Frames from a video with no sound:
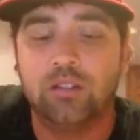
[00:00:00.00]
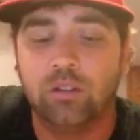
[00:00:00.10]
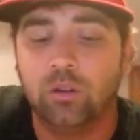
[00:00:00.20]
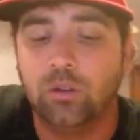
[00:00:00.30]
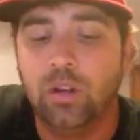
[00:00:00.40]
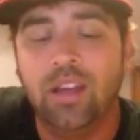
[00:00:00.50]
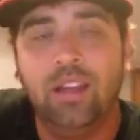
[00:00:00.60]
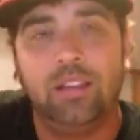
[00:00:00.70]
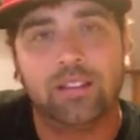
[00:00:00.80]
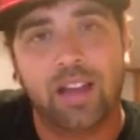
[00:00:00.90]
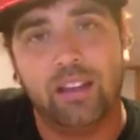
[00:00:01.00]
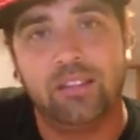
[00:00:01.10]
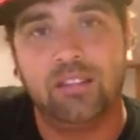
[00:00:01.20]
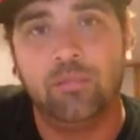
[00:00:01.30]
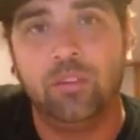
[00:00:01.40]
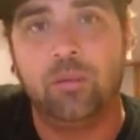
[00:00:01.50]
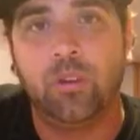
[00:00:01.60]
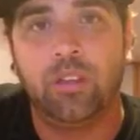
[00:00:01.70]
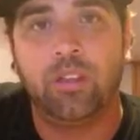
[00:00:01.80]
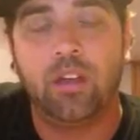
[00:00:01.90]
So it's kind of similar
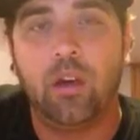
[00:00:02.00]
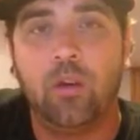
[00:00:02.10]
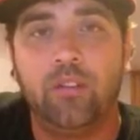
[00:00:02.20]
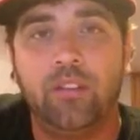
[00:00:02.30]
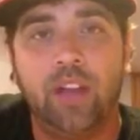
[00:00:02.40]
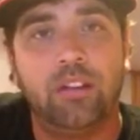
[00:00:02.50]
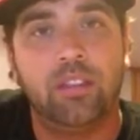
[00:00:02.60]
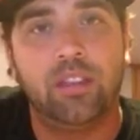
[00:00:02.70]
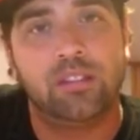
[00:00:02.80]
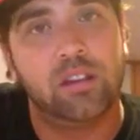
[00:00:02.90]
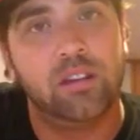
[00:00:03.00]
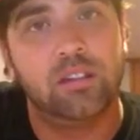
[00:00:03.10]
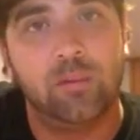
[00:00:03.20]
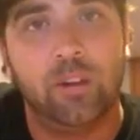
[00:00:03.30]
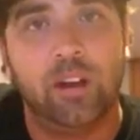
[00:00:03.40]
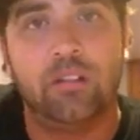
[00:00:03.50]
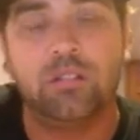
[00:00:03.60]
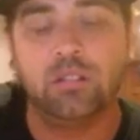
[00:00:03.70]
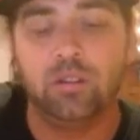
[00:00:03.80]
with how I've gotten things done at seminars.